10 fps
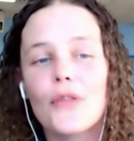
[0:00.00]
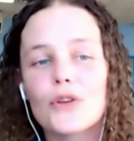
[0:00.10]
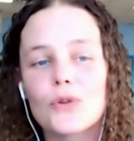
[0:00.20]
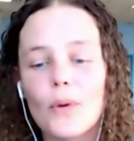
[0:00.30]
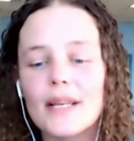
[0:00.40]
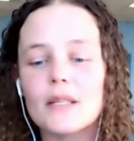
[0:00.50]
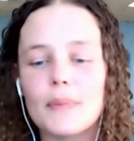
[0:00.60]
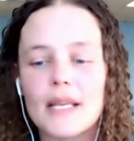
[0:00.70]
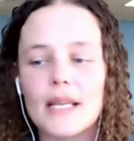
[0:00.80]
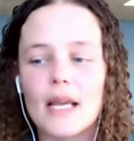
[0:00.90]
there's going
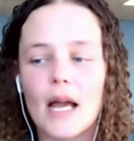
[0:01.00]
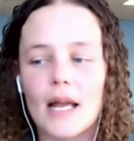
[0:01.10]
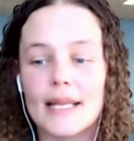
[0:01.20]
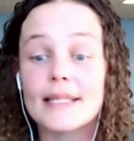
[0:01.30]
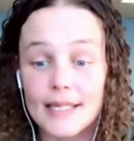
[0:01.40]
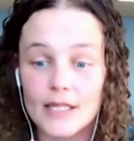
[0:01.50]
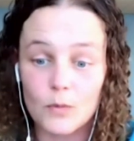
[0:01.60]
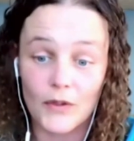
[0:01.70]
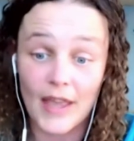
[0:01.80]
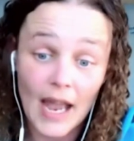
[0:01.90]
to be
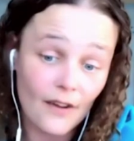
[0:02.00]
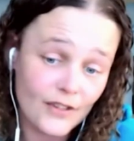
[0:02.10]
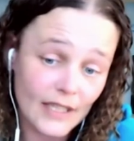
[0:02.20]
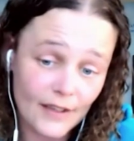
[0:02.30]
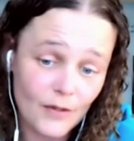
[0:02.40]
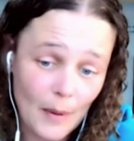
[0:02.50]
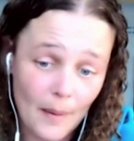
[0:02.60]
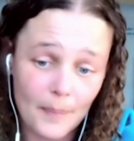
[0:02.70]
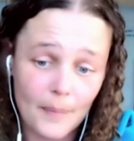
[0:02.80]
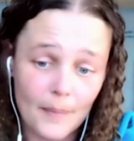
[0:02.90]
incidents where they have to leave the
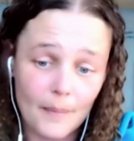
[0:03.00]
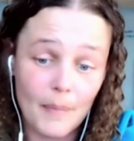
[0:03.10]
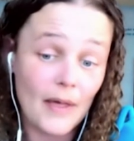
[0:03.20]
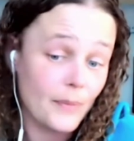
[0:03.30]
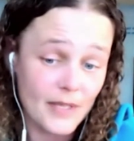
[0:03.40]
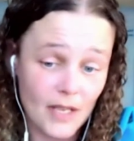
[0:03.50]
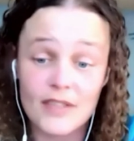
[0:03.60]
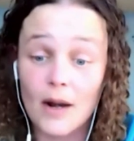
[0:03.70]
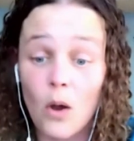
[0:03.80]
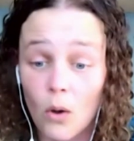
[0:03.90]
pup by
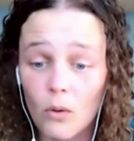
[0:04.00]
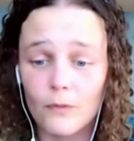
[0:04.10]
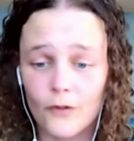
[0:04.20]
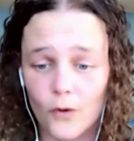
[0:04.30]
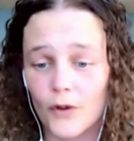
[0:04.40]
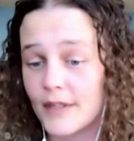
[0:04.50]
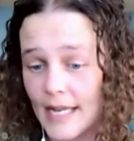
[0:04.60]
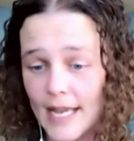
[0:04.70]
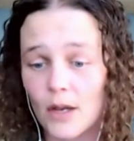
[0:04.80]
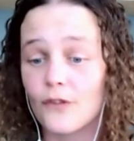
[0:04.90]
themselves at home for the
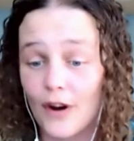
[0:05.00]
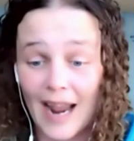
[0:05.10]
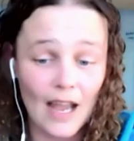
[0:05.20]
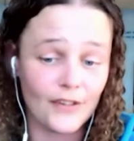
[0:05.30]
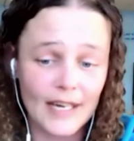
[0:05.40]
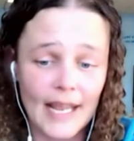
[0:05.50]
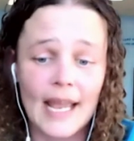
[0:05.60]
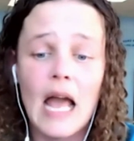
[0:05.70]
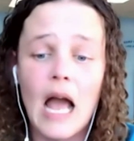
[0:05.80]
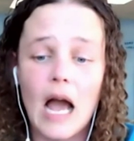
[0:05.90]
day or for half a day.